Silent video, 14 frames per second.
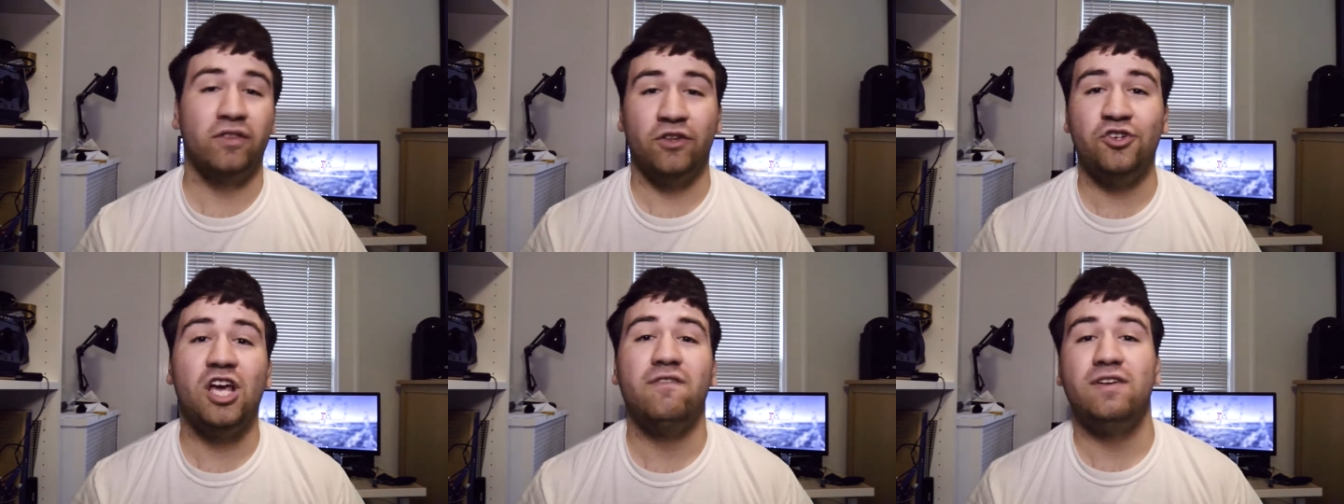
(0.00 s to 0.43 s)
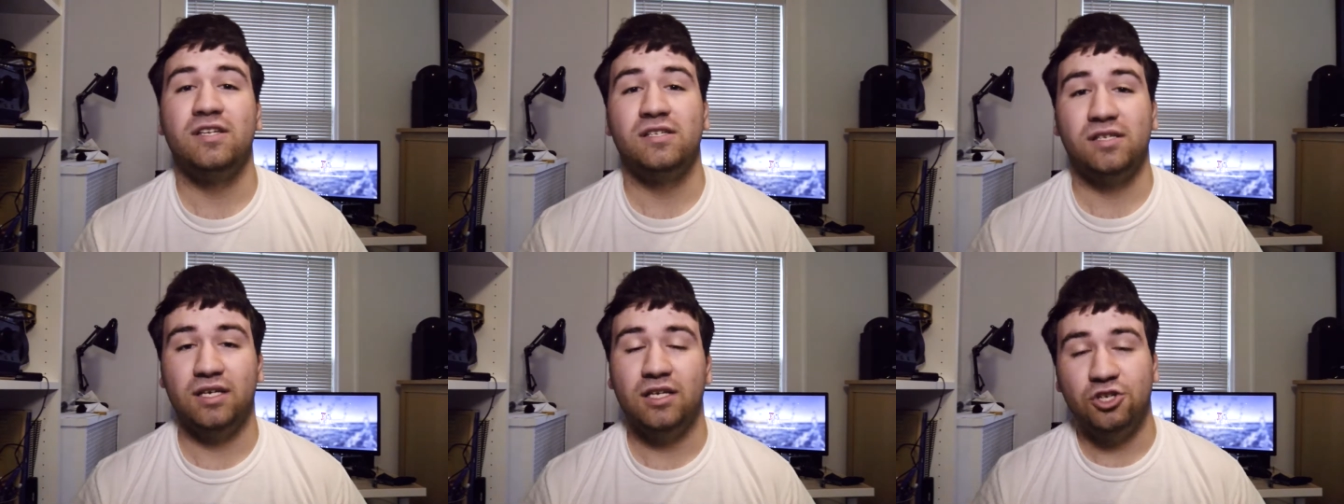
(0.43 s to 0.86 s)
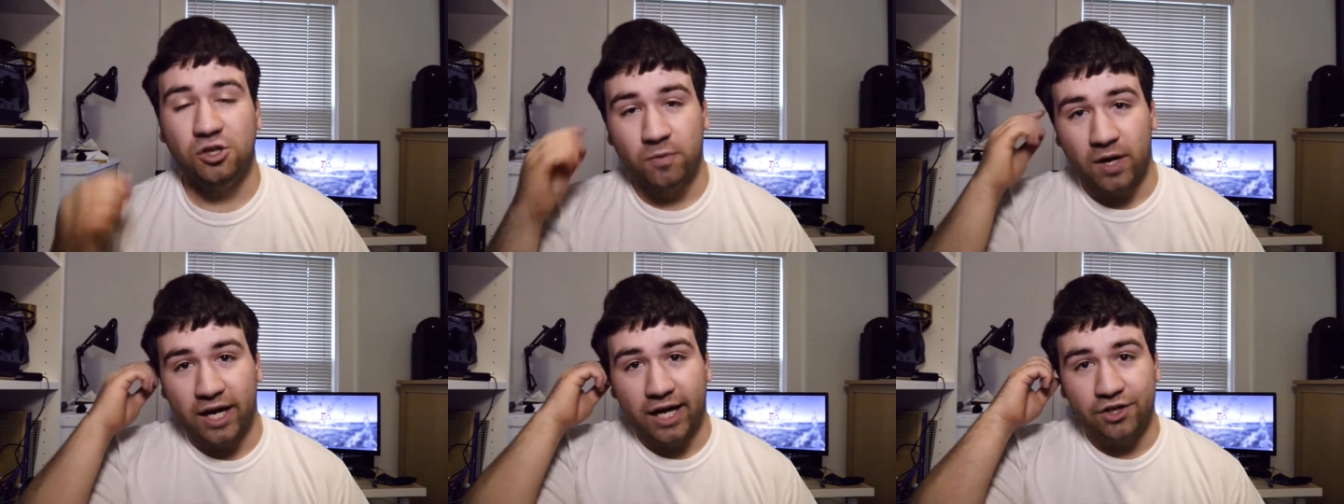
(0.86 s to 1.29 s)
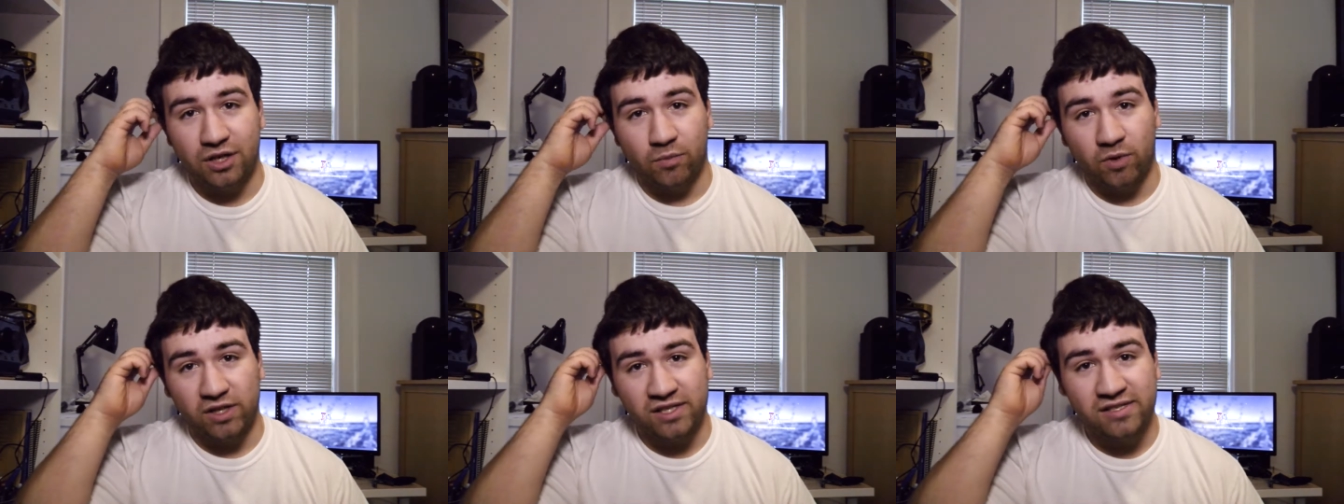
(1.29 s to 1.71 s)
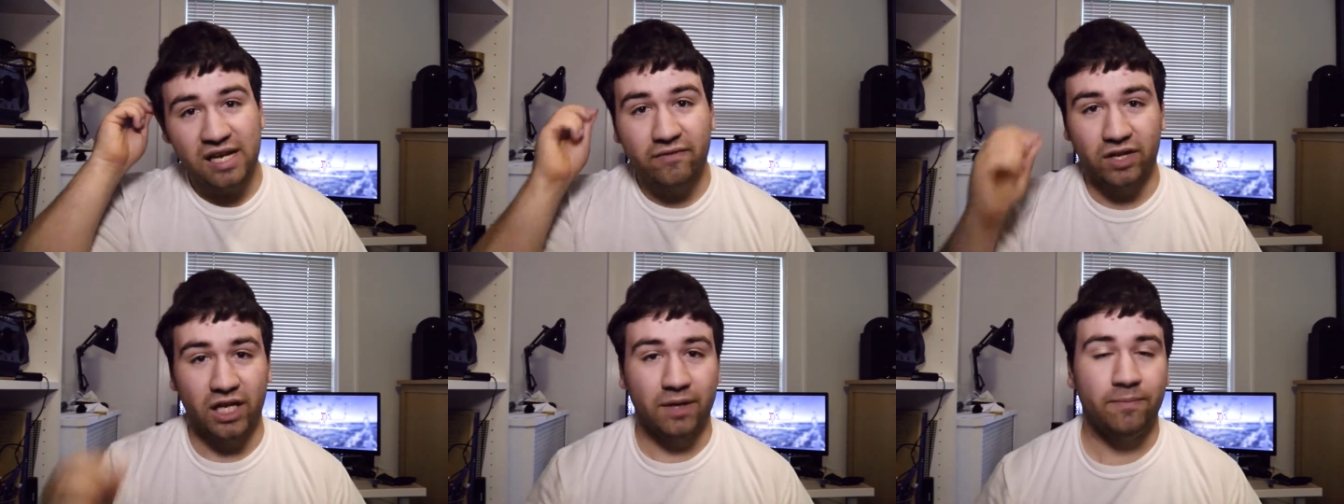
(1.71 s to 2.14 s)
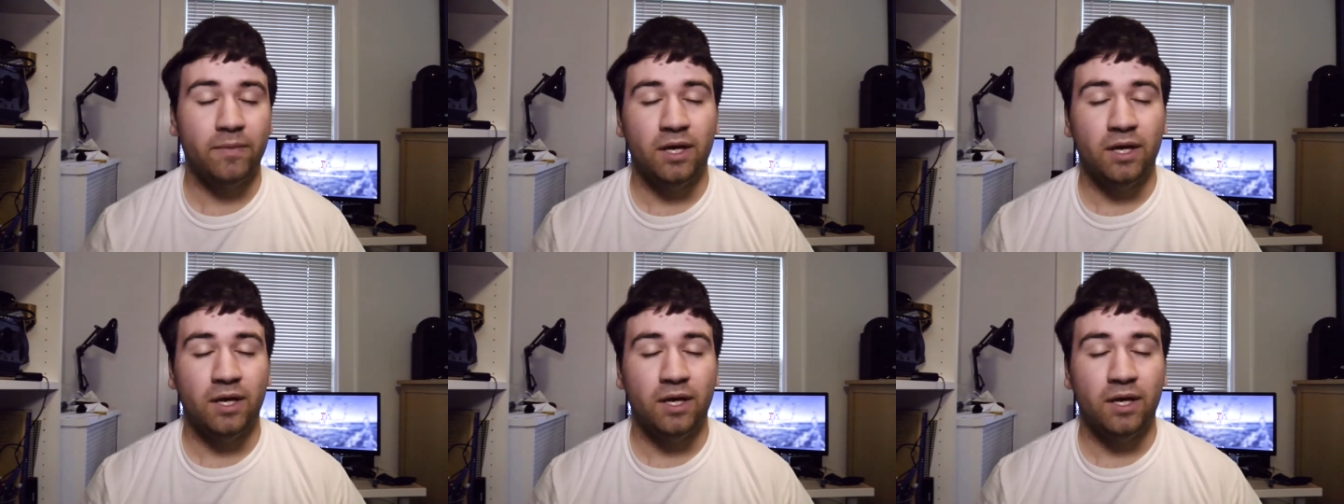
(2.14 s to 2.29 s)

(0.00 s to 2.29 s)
the JVC GYHM 170.